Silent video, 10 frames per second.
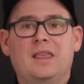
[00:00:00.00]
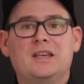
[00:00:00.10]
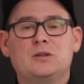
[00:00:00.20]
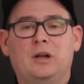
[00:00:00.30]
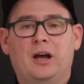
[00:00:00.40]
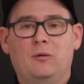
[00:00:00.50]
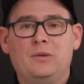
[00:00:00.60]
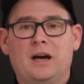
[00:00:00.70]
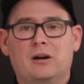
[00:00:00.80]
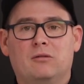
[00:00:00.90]
This will help
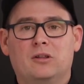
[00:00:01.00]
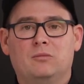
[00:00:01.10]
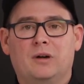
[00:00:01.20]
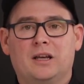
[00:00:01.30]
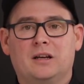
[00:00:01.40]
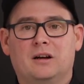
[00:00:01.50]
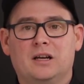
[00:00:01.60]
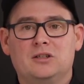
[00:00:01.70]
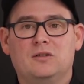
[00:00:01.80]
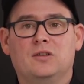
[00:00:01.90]
the algorithm
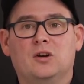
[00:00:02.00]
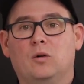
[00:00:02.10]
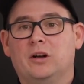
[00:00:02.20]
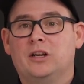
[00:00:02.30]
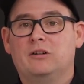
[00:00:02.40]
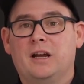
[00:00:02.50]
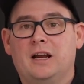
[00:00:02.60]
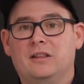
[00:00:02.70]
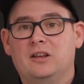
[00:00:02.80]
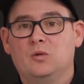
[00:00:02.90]
recognize you for the quality
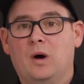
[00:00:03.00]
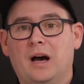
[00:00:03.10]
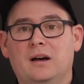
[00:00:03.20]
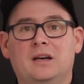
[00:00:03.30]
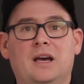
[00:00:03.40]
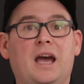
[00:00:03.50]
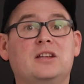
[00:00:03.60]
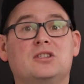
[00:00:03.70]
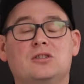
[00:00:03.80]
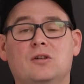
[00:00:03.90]
creator that you are
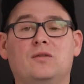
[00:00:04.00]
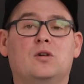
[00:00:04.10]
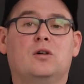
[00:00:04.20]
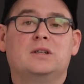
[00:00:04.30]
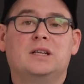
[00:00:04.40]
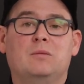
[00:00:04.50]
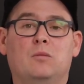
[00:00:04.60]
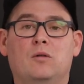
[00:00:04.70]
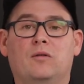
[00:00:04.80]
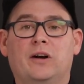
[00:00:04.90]
and serve your content
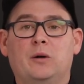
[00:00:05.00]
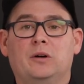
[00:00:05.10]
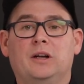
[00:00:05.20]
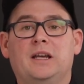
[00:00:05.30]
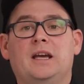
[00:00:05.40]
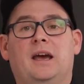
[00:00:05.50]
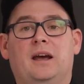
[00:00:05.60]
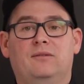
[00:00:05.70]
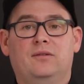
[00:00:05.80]
more frequently and